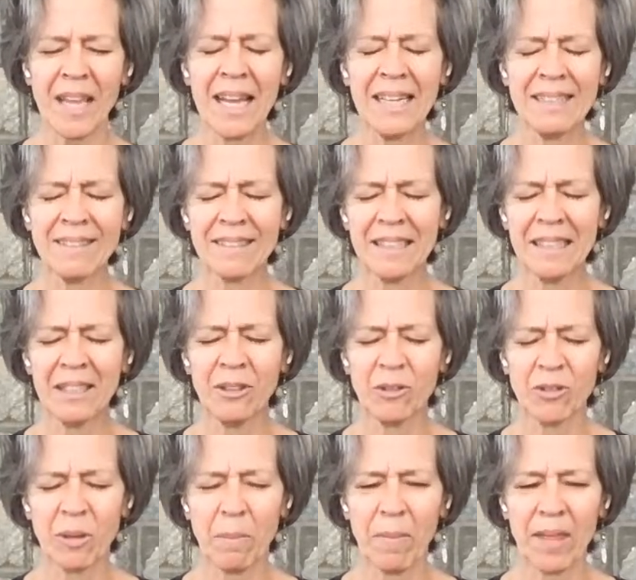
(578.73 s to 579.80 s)
And it's a little
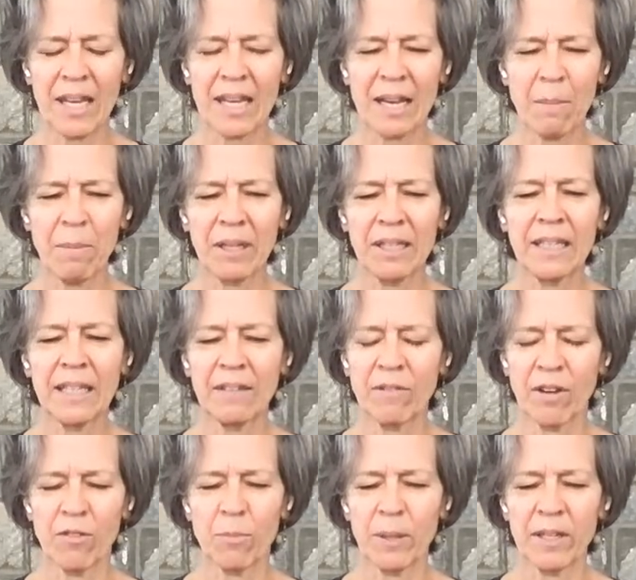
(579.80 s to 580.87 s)
something I
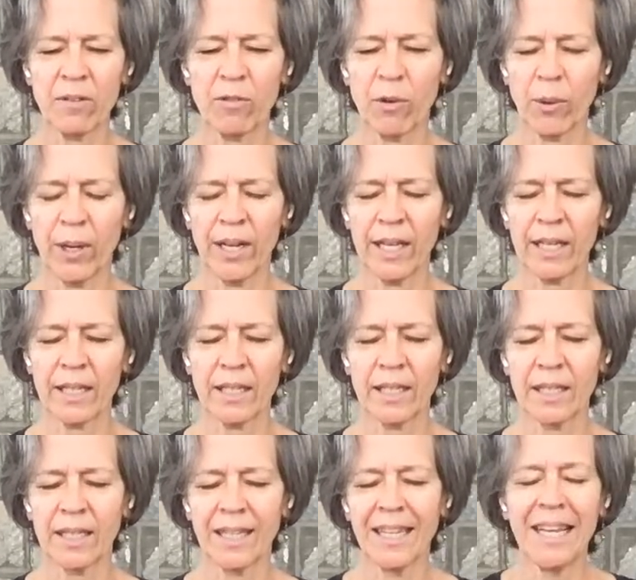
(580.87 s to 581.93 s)
believe I've been avoiding.
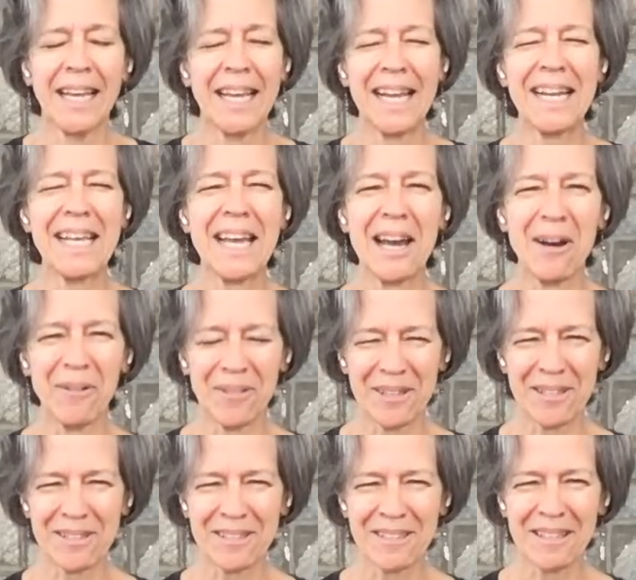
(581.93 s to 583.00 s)
Anyhow,
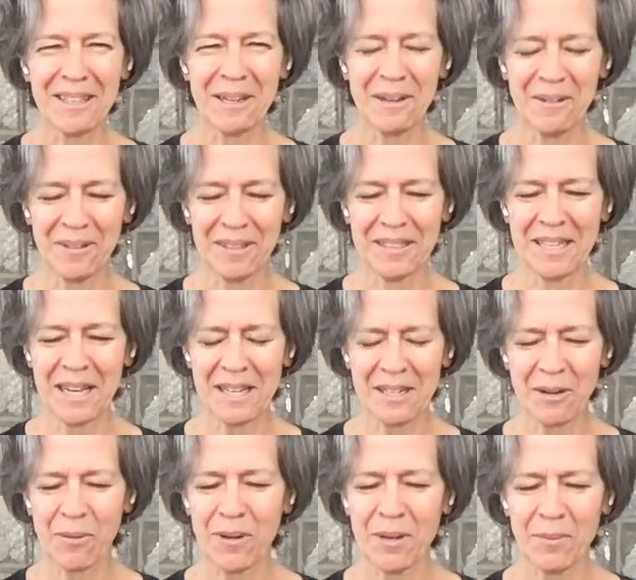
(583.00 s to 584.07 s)
that's a little
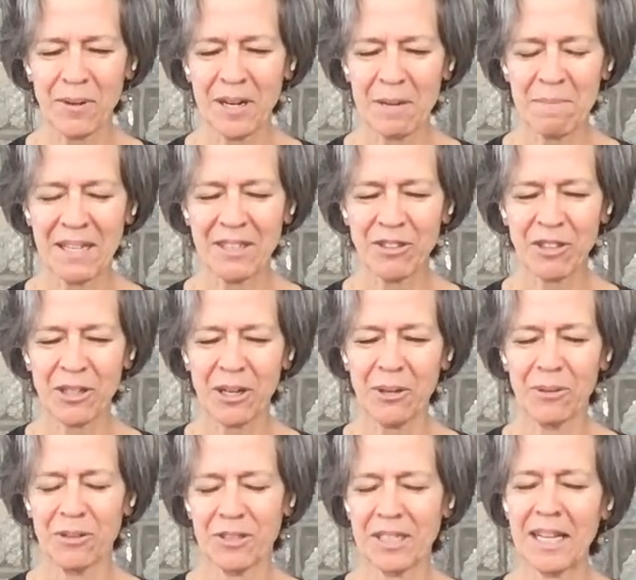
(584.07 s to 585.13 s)
not quite where I meant to
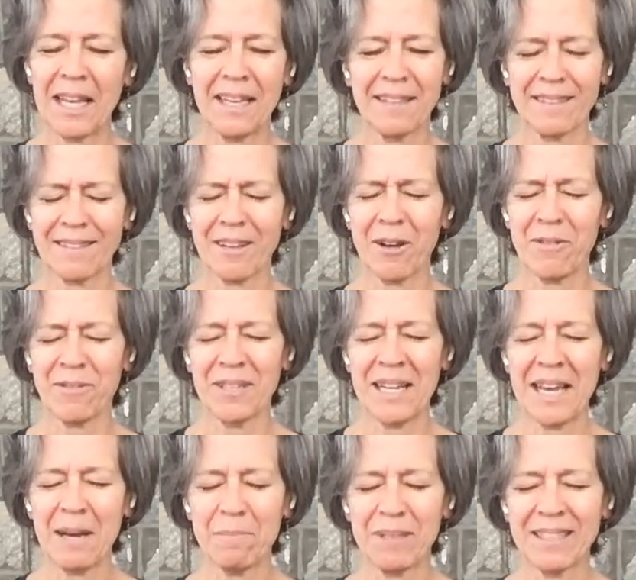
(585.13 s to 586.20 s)
go today, as often
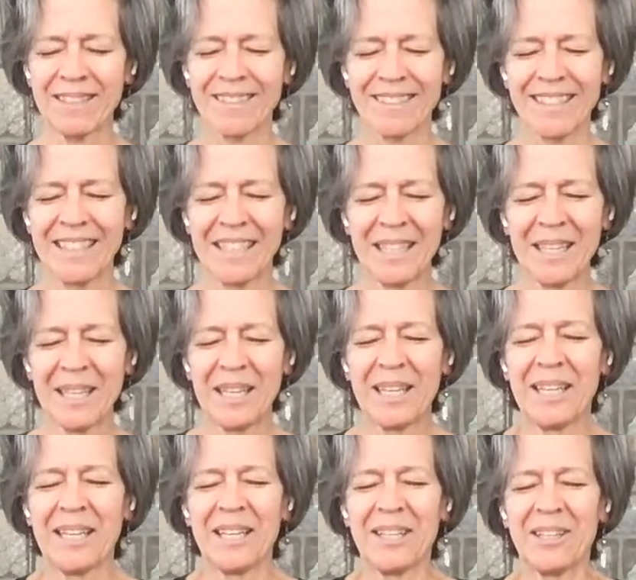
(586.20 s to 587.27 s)
happens.
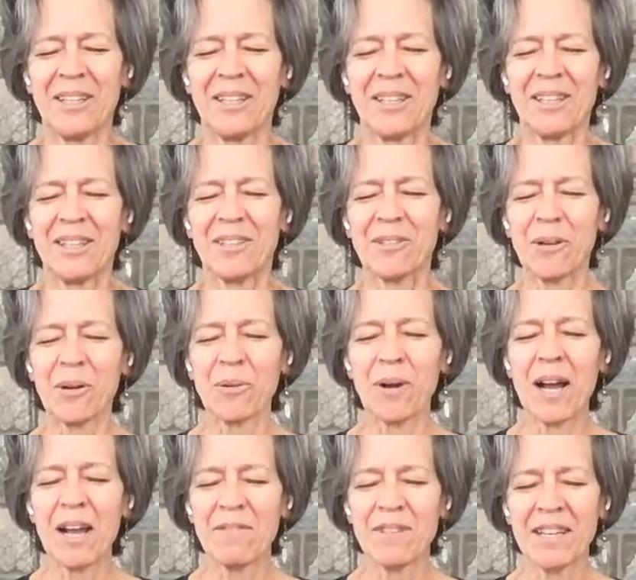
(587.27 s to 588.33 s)
So
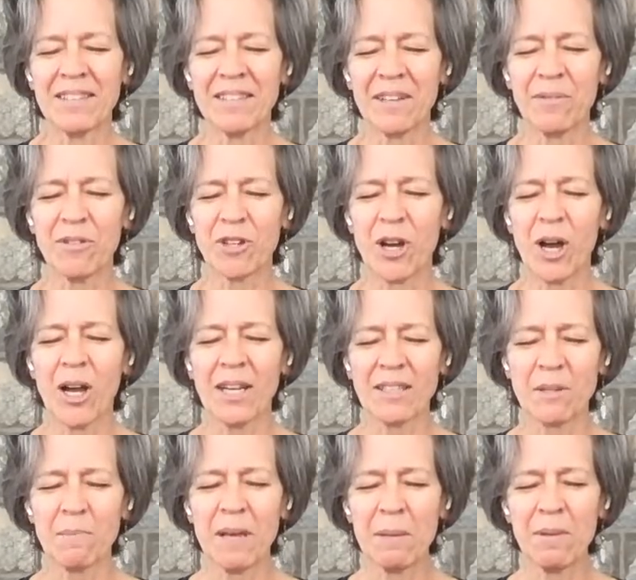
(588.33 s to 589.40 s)
arrived, as I've
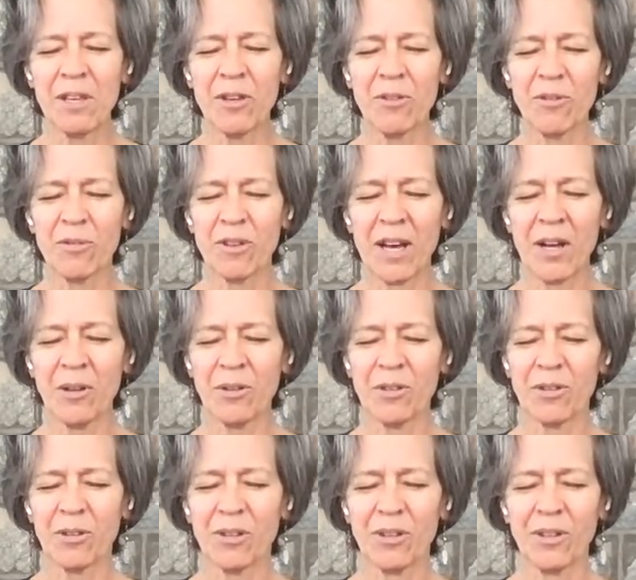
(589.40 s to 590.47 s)
talked, maybe you've
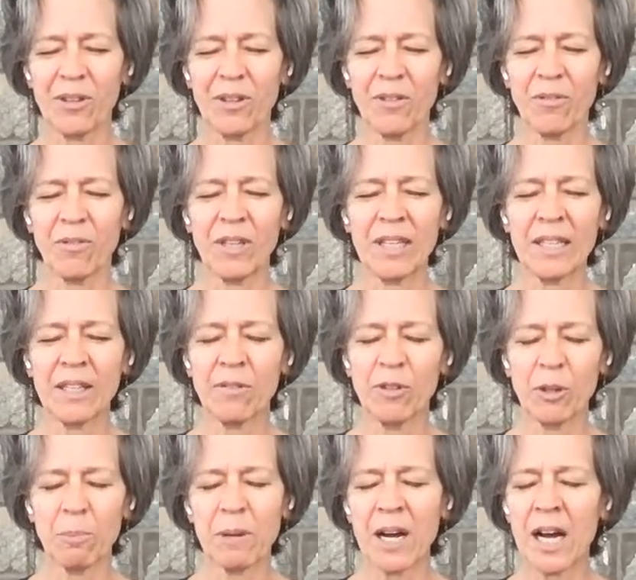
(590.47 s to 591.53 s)
felt the feel of
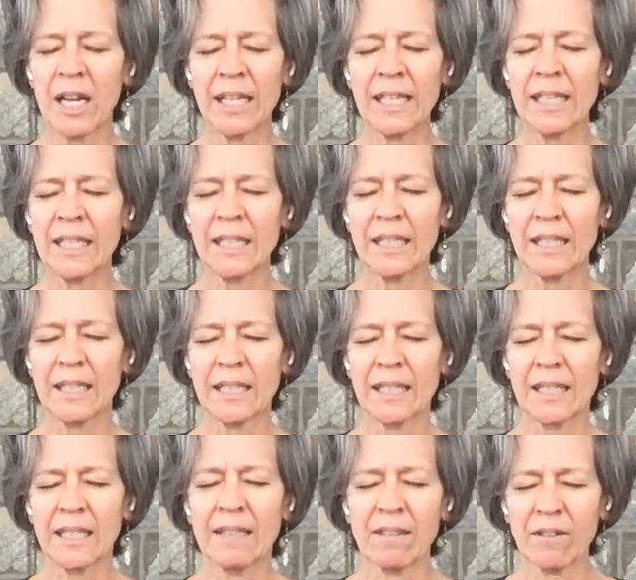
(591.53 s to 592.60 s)
your body,
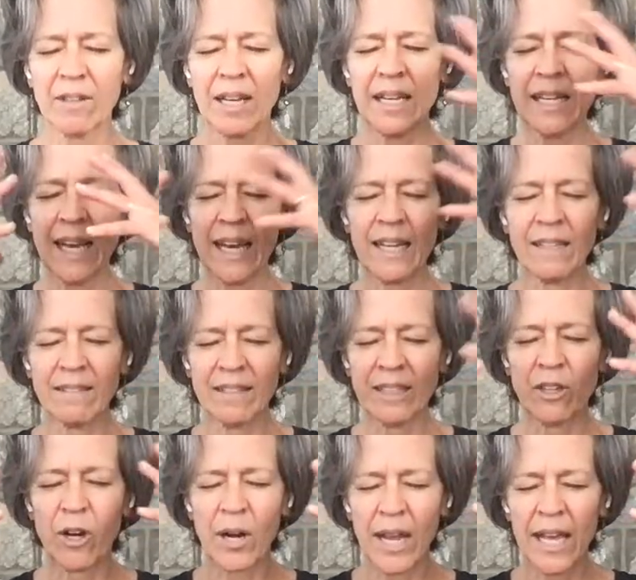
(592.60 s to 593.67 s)
as I've kind of had us
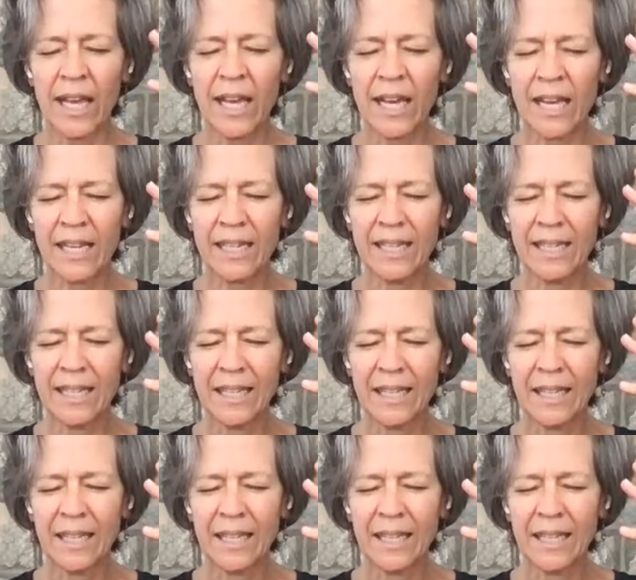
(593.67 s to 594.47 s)
in our head,